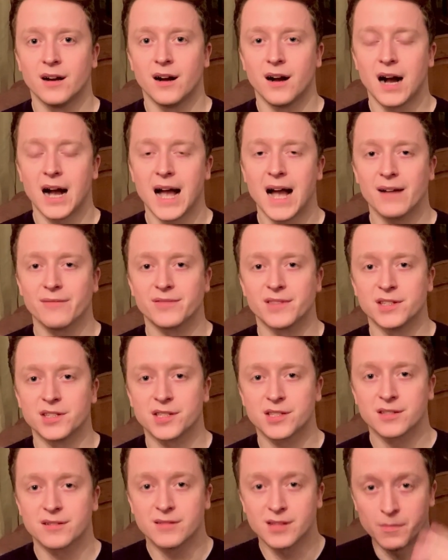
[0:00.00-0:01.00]
I have
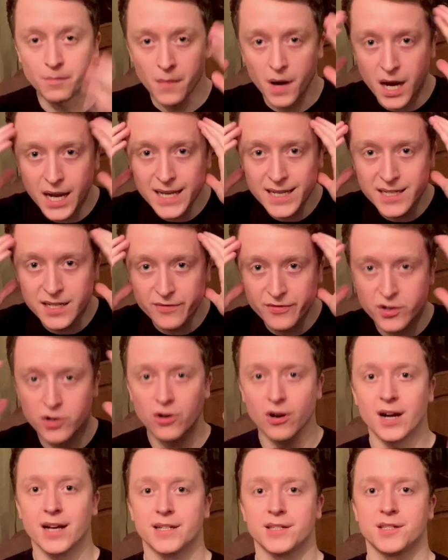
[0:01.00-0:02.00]
this, the mind of
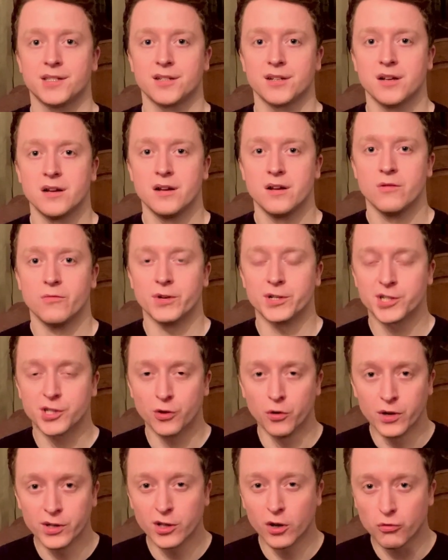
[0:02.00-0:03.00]
Christ, which
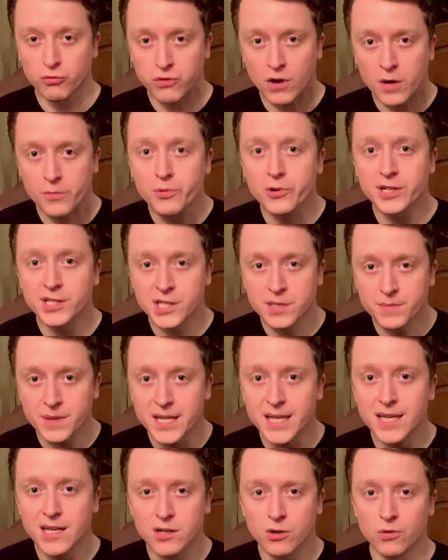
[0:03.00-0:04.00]
thought it not robbery to
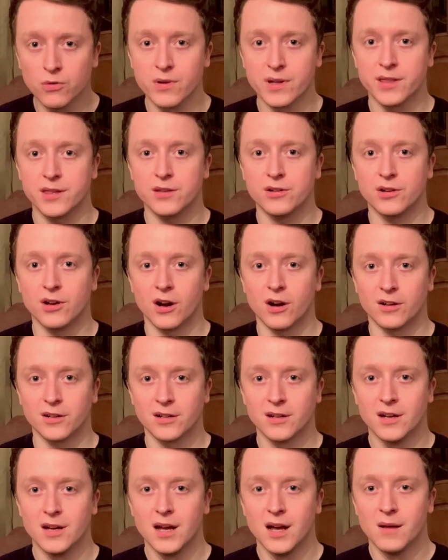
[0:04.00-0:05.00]
be equal with you, God,
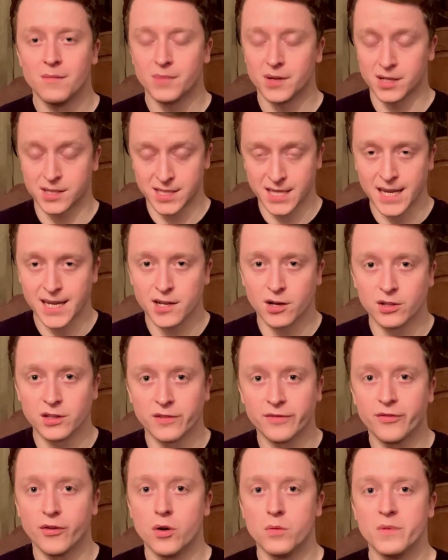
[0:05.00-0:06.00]
but I take on the
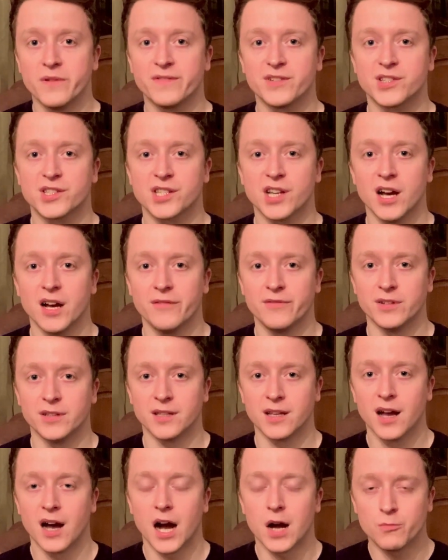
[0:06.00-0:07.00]
form of a servant.
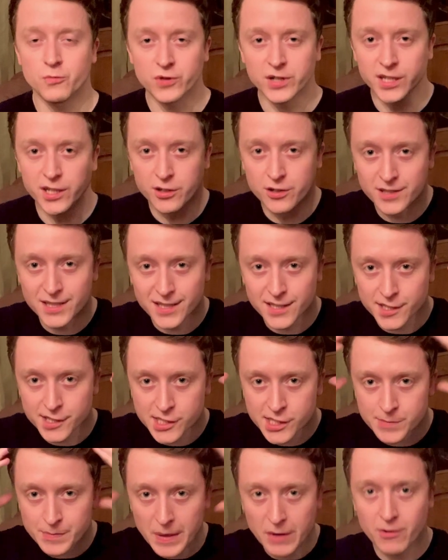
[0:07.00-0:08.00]
I'm renewed in the
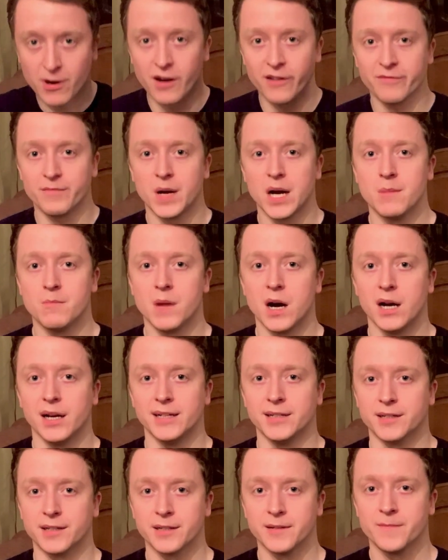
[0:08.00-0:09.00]
spirit of my
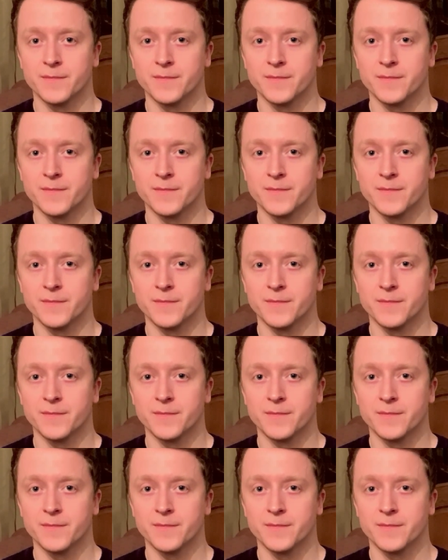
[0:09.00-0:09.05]
mind.